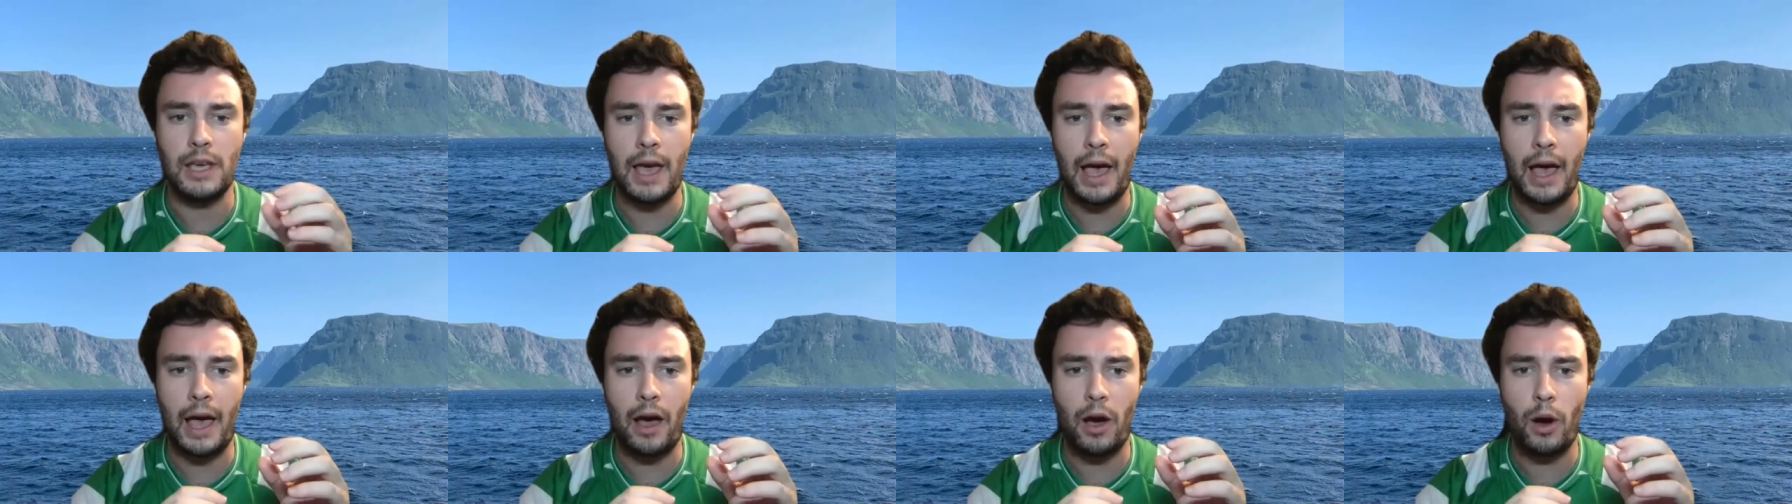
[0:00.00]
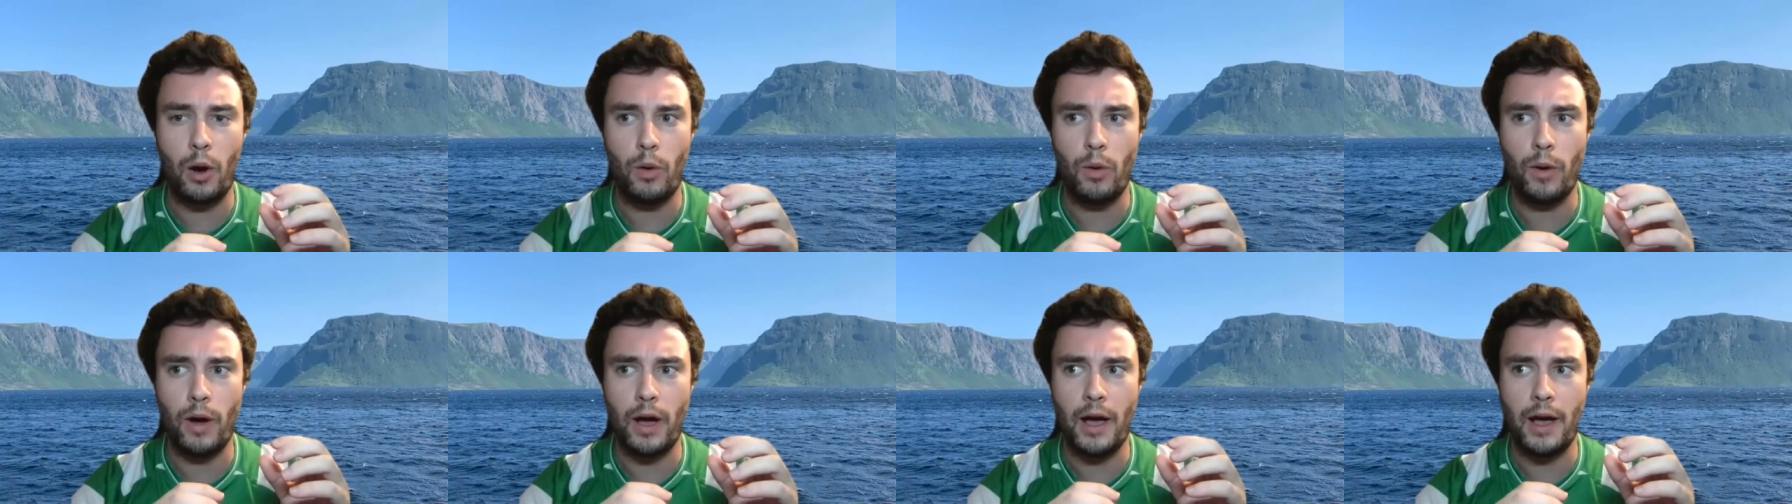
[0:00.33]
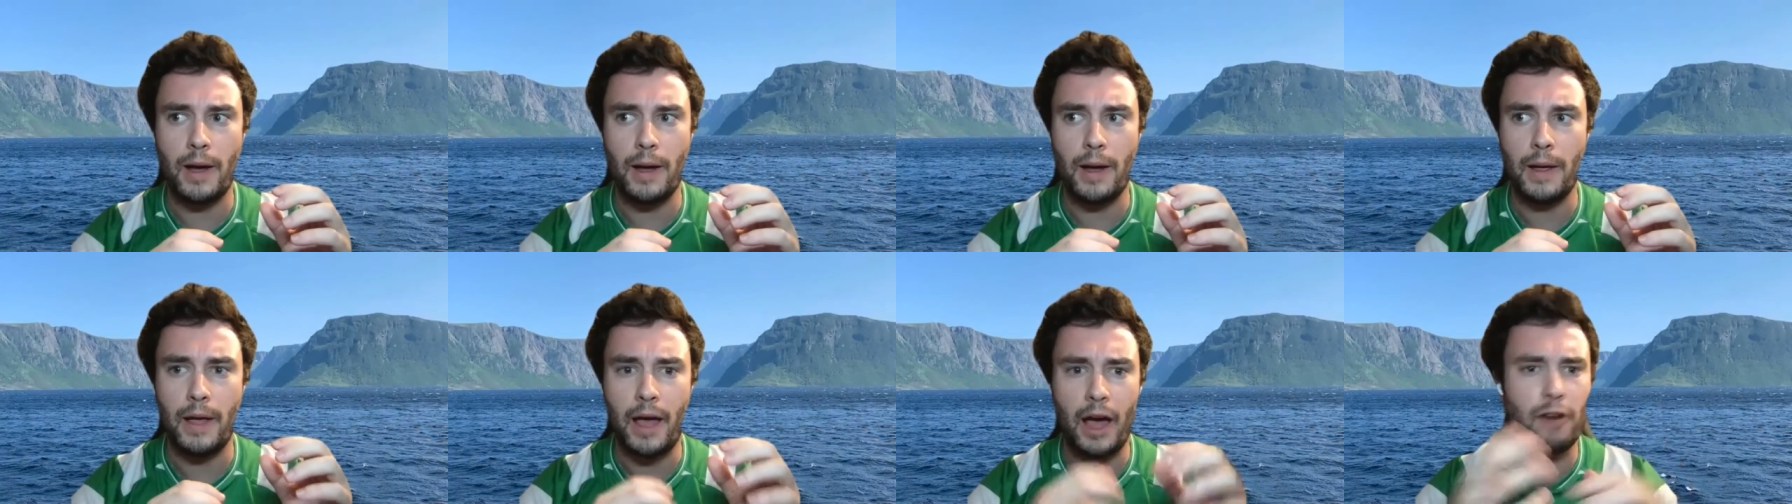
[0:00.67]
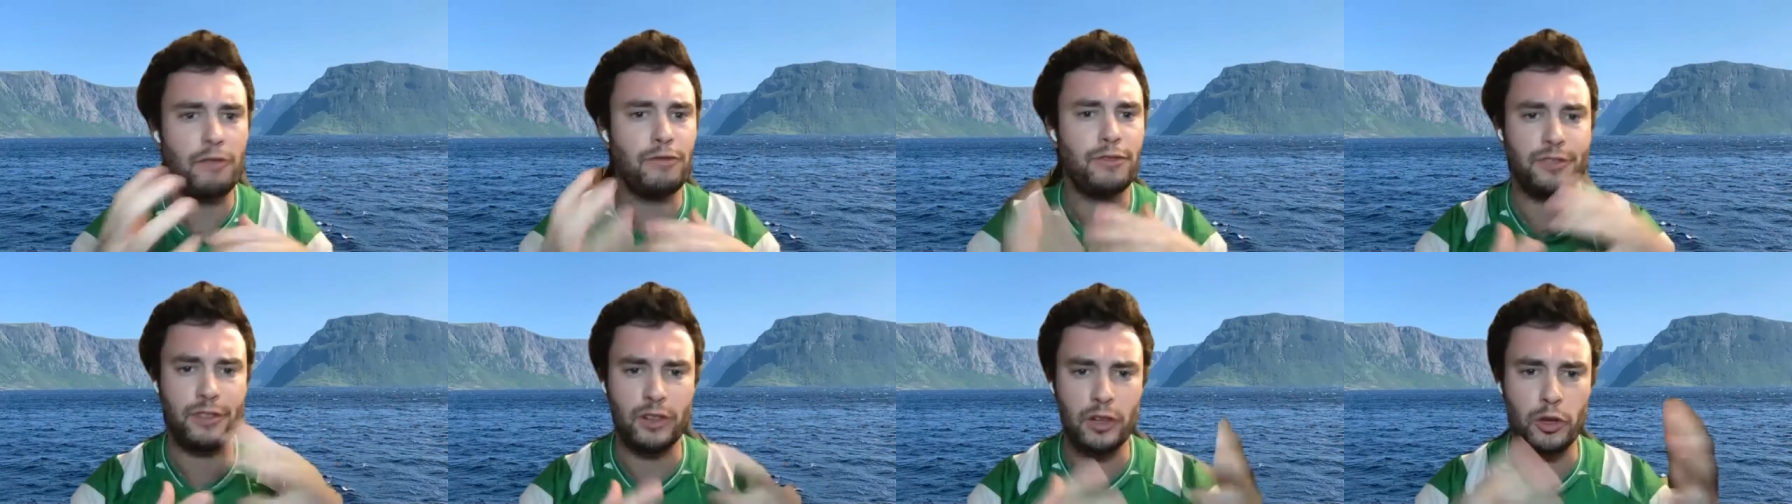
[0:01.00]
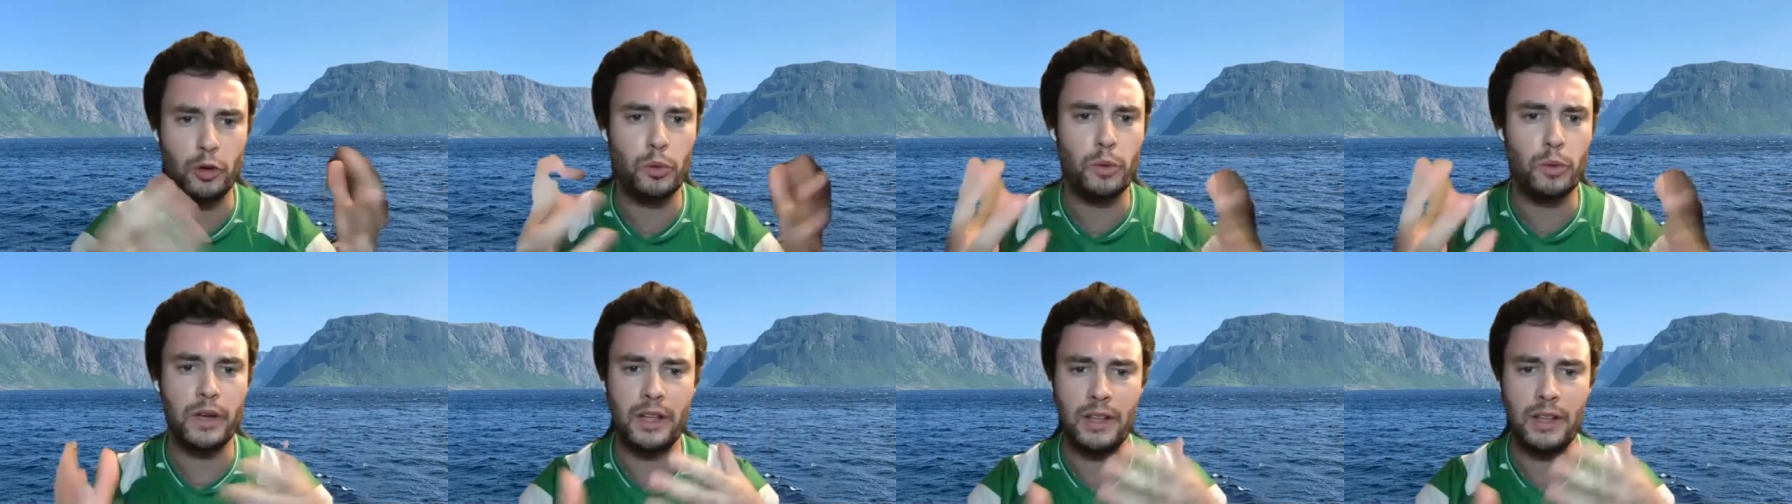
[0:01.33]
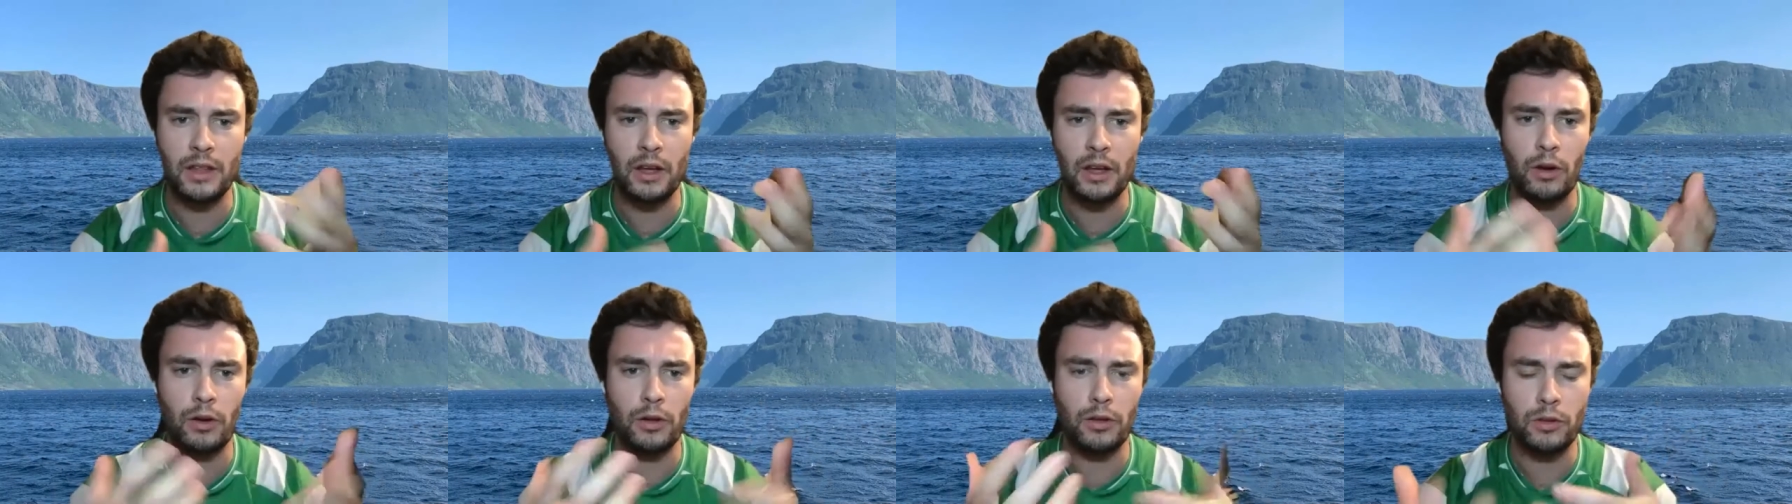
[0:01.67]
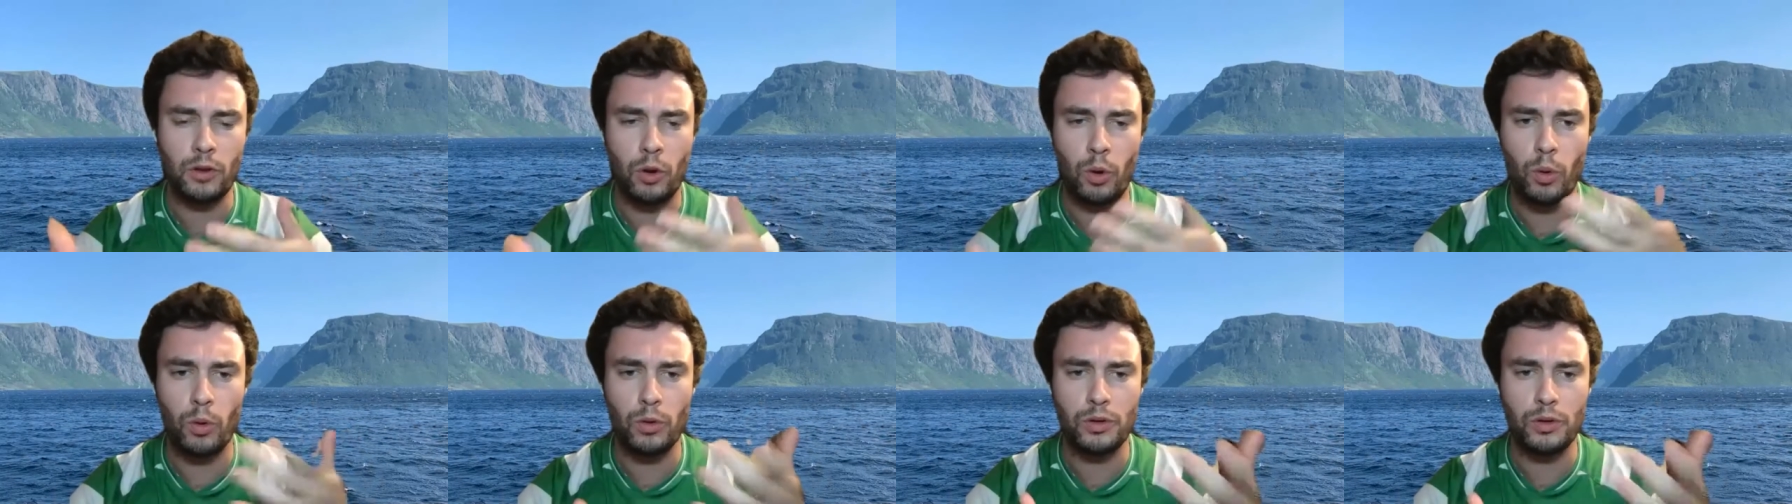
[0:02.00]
how fluid the whole